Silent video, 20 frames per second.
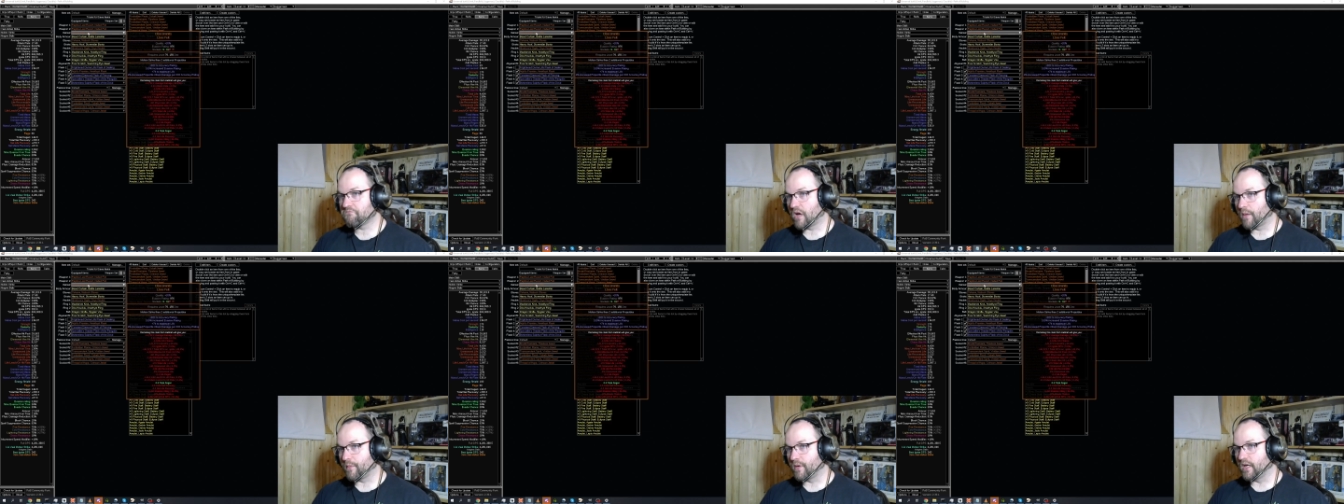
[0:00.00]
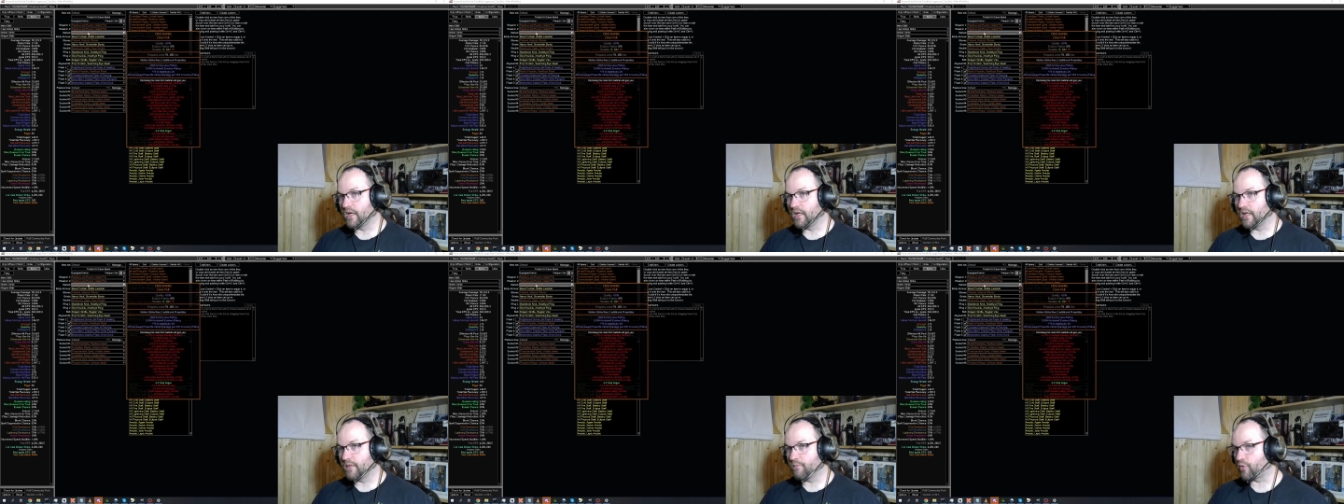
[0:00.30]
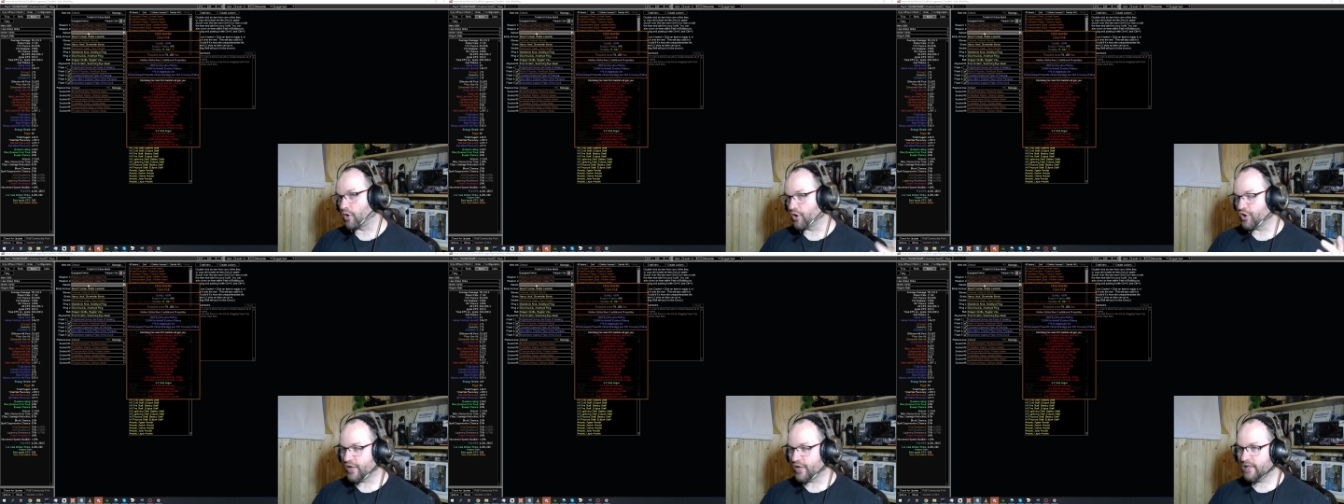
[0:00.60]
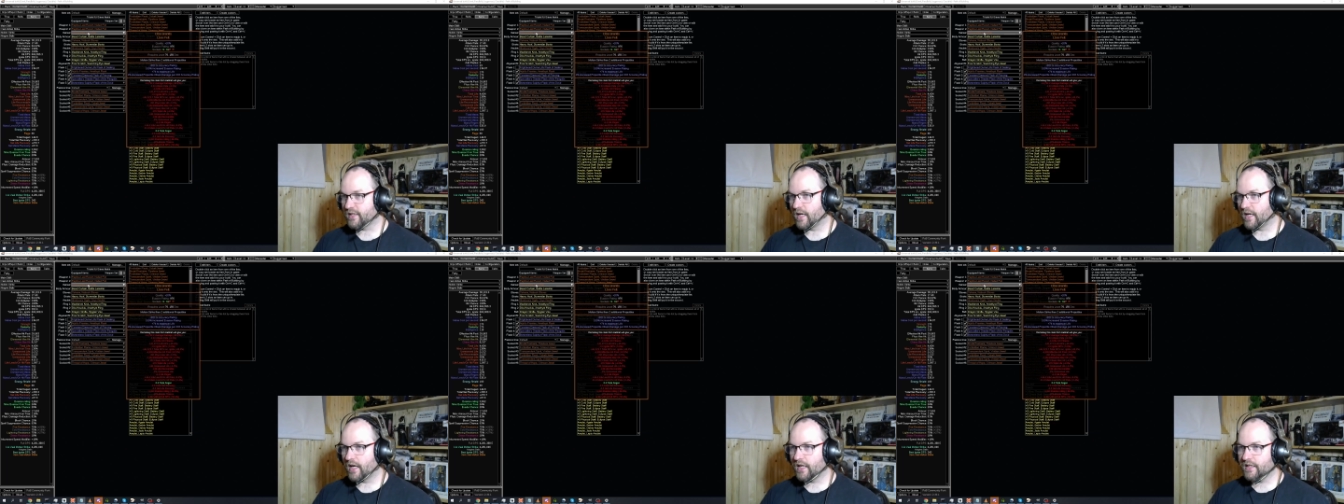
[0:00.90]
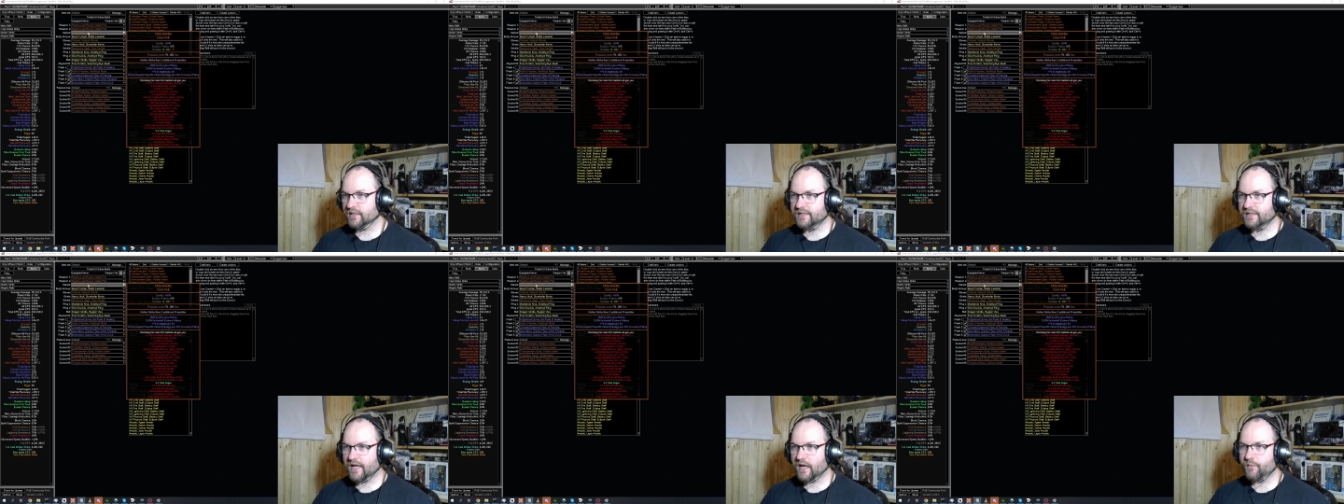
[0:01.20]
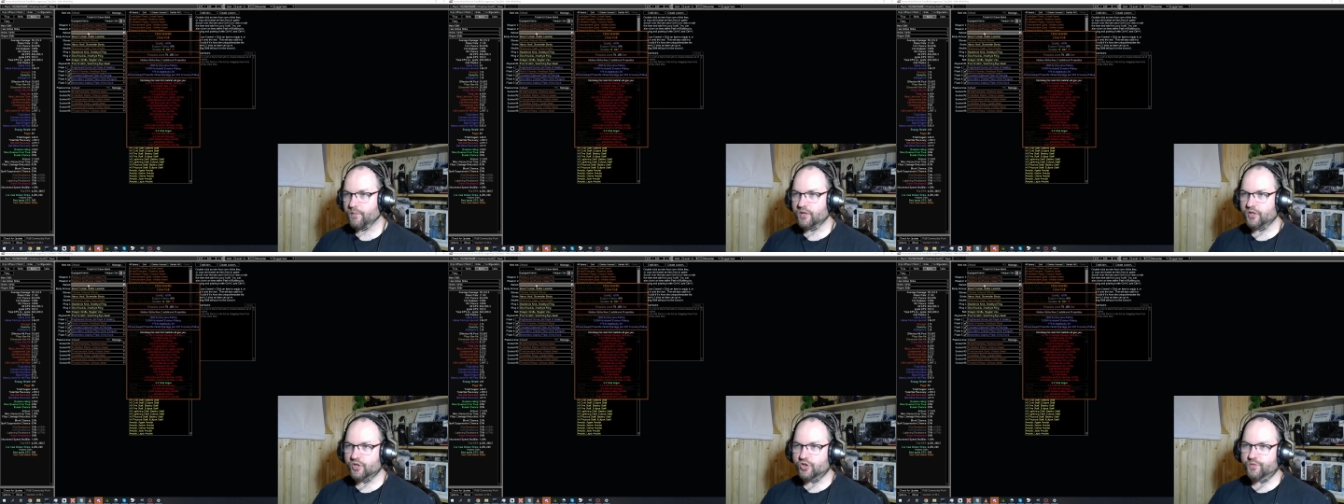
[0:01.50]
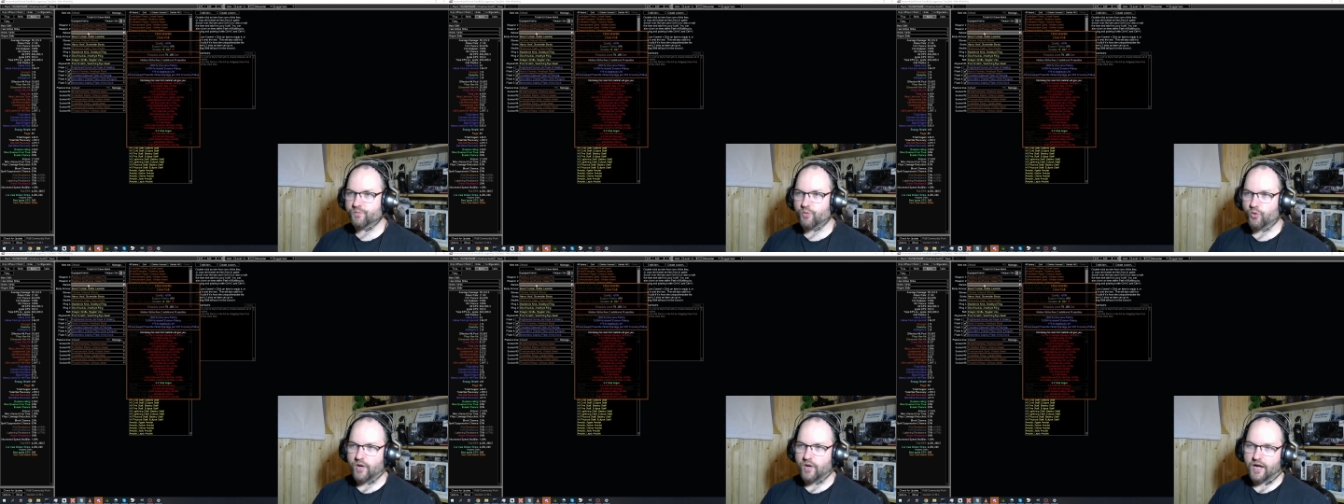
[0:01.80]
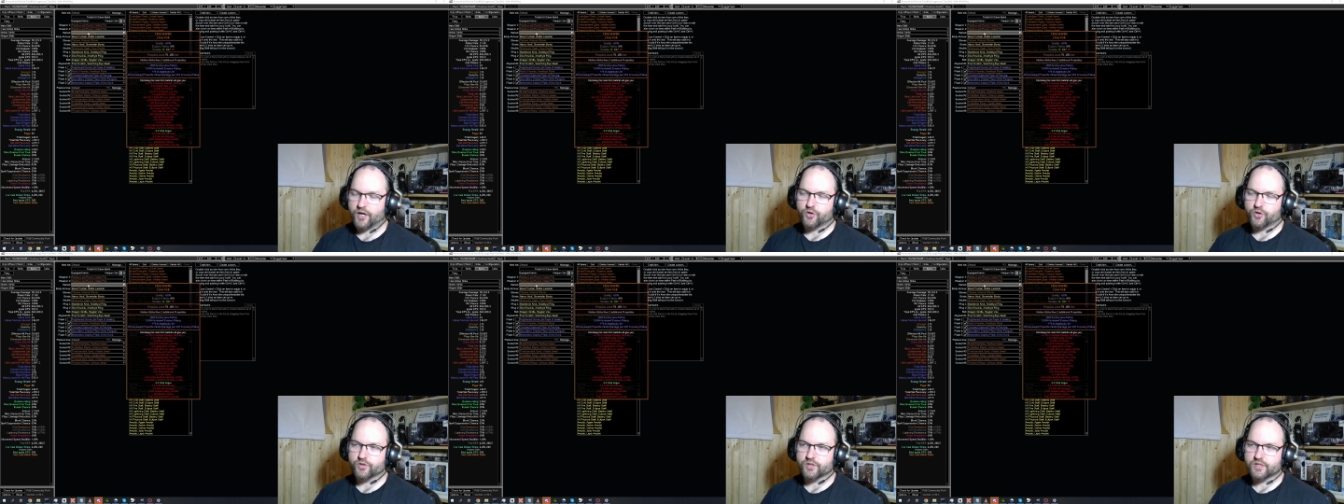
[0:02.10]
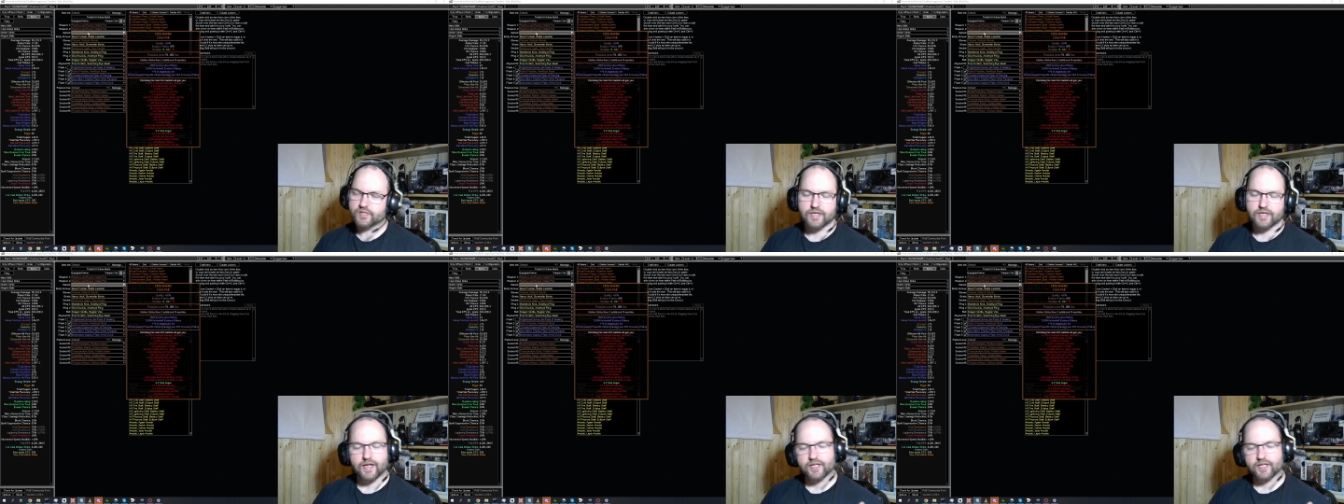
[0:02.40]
I mean, projectile damage per accuracy,